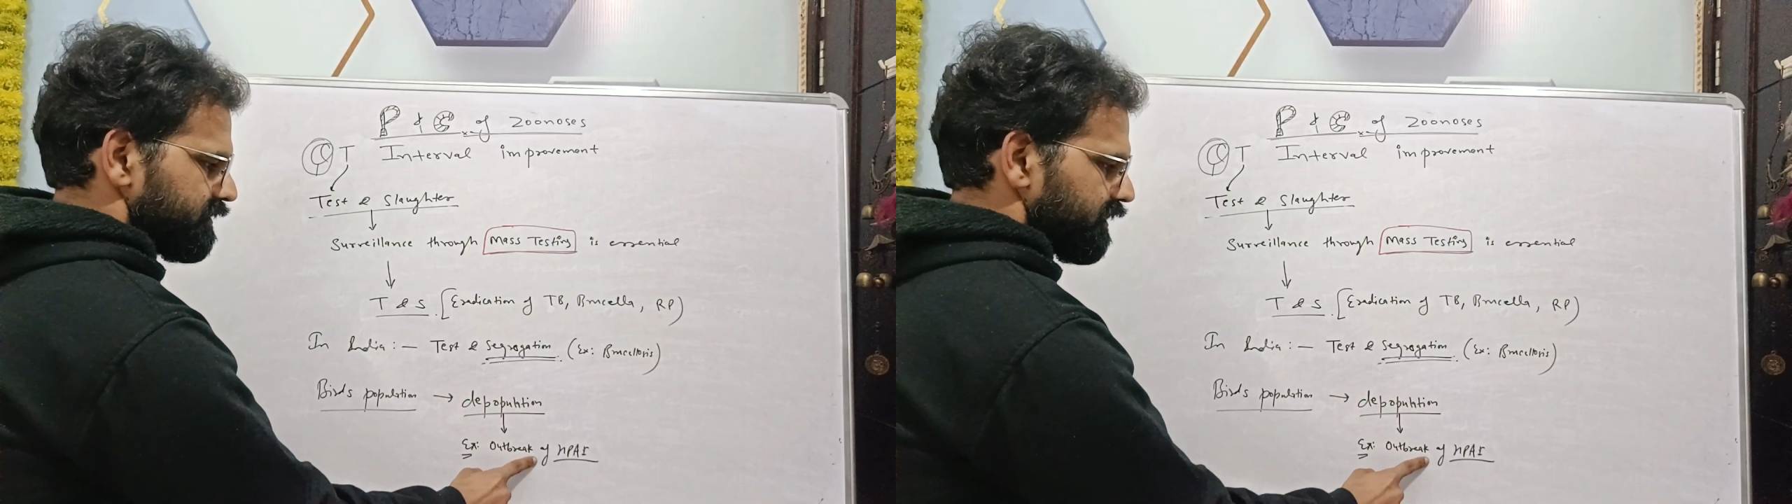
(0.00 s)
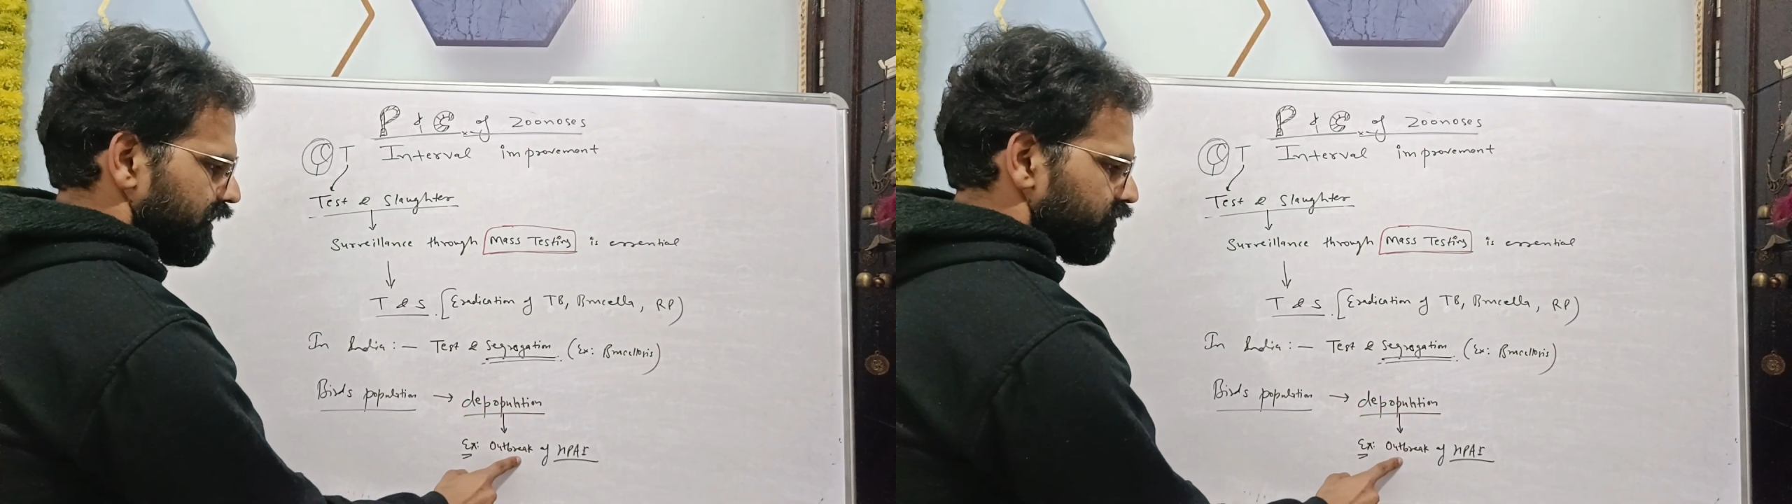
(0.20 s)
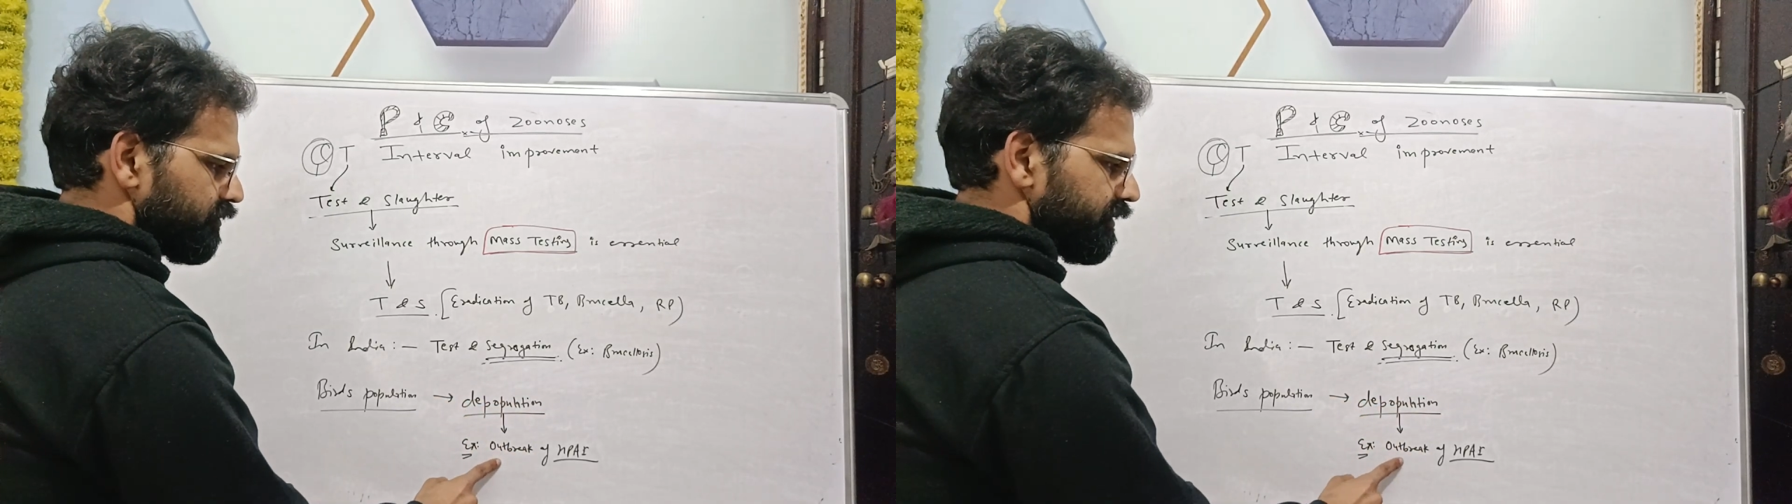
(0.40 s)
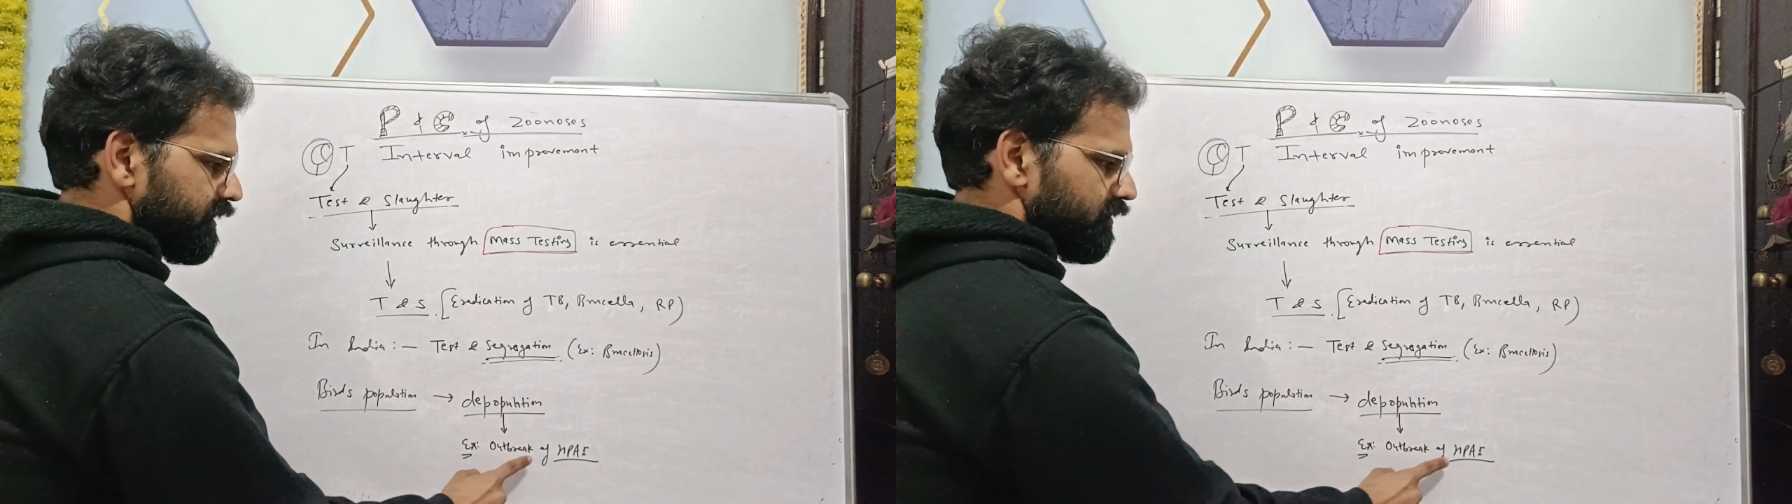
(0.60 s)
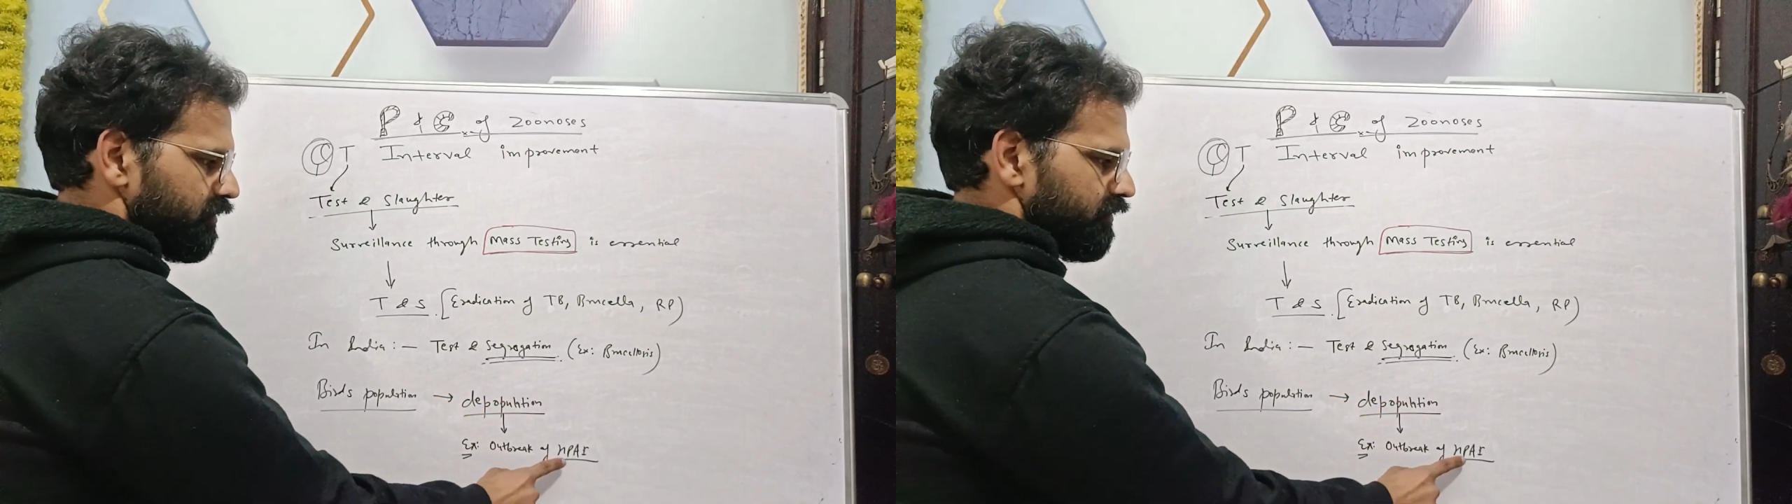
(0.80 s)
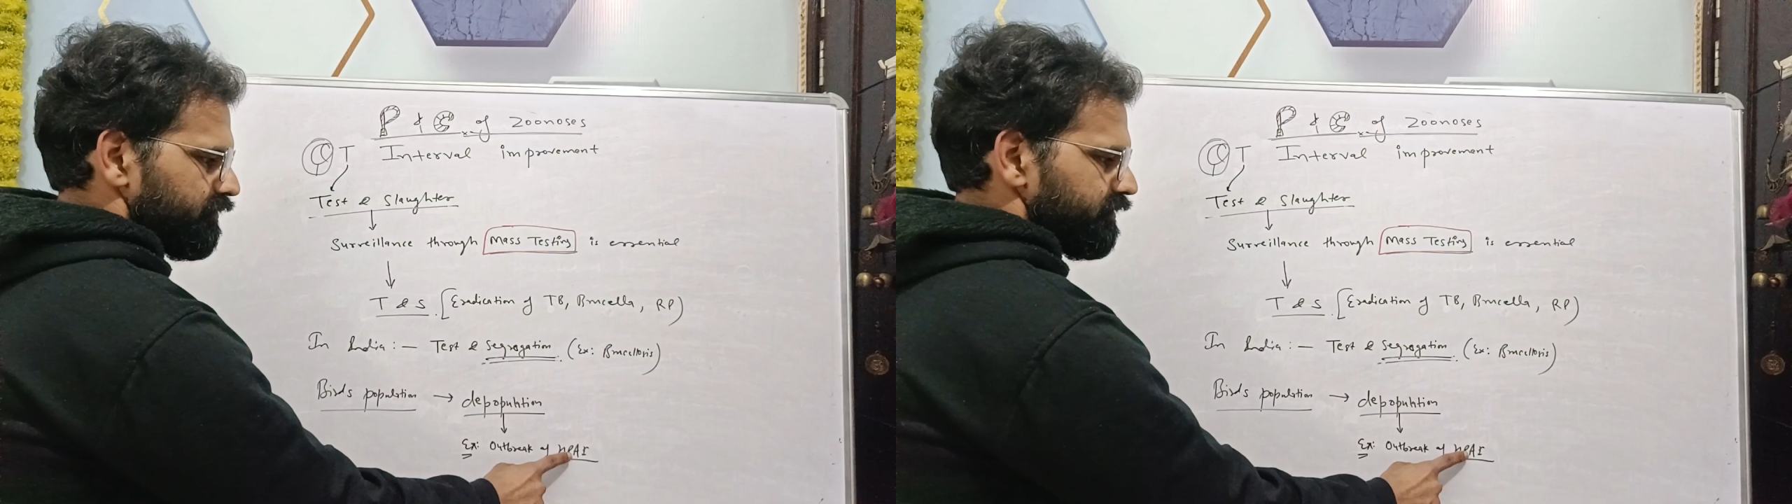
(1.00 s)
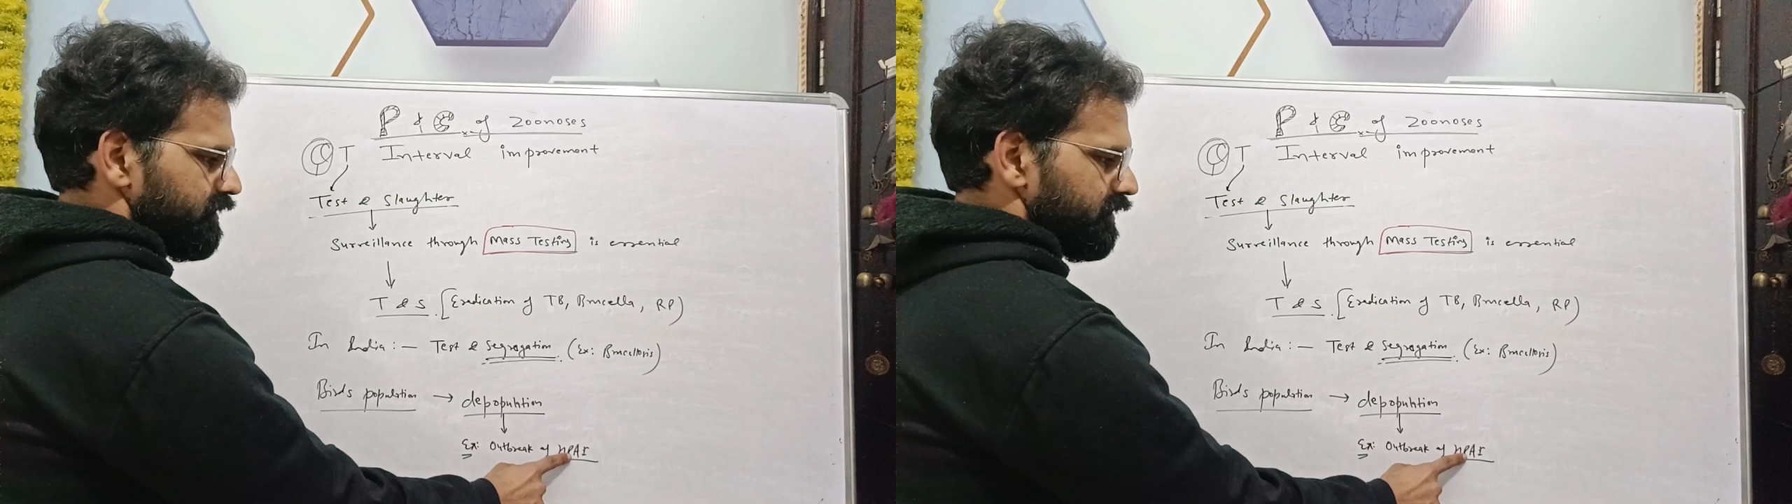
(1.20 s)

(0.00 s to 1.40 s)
is outbreak of